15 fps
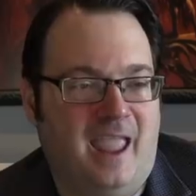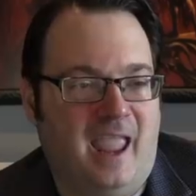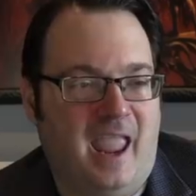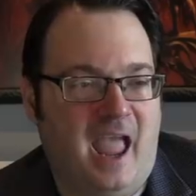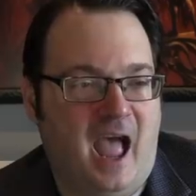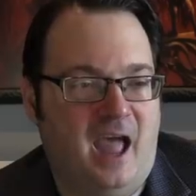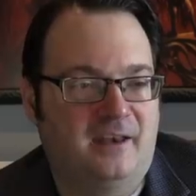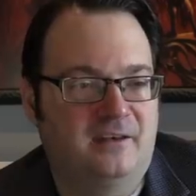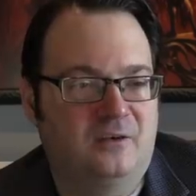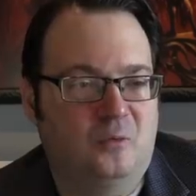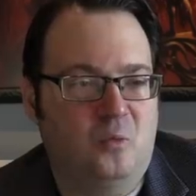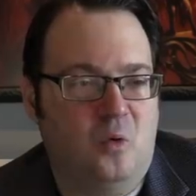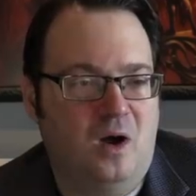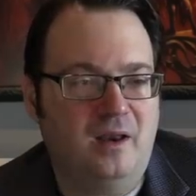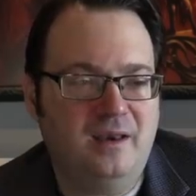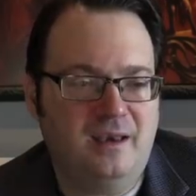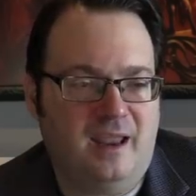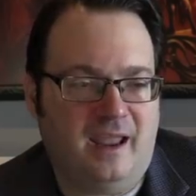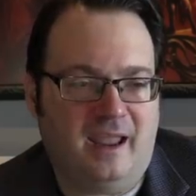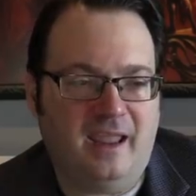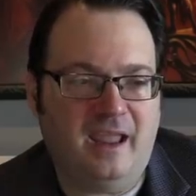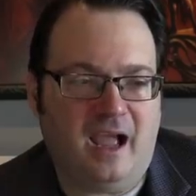And one
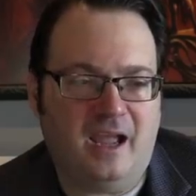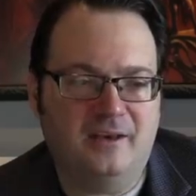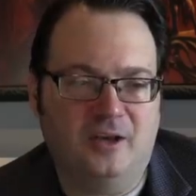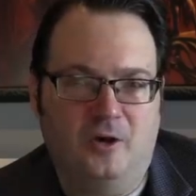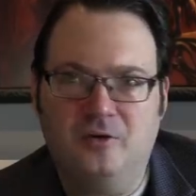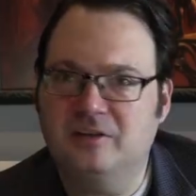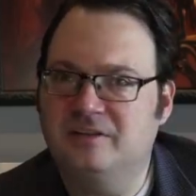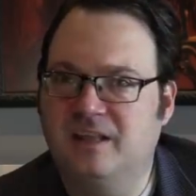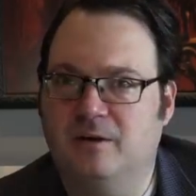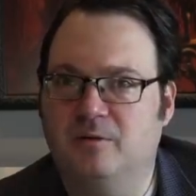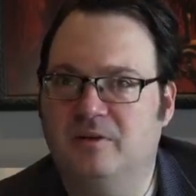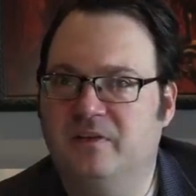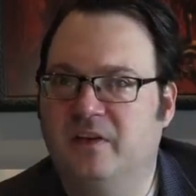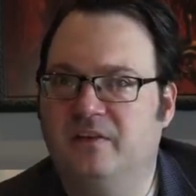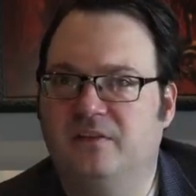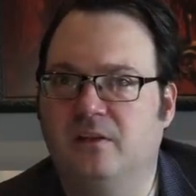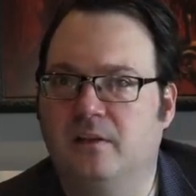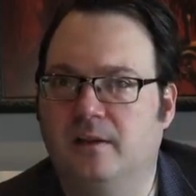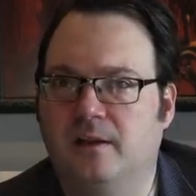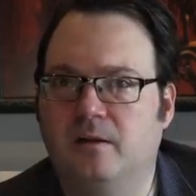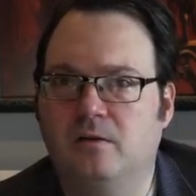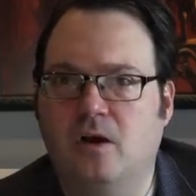day I noticed there was this
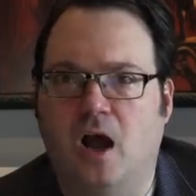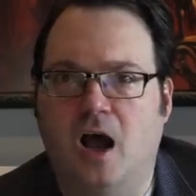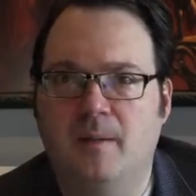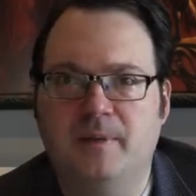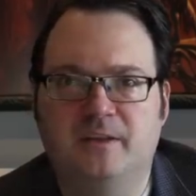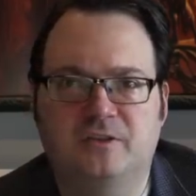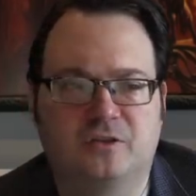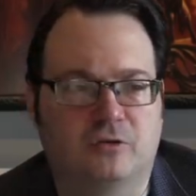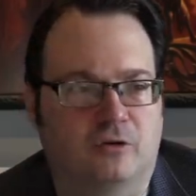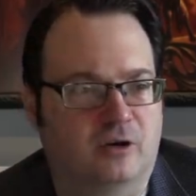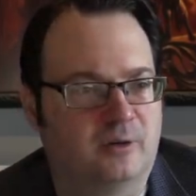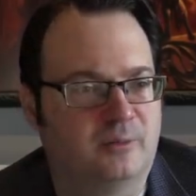little comic store.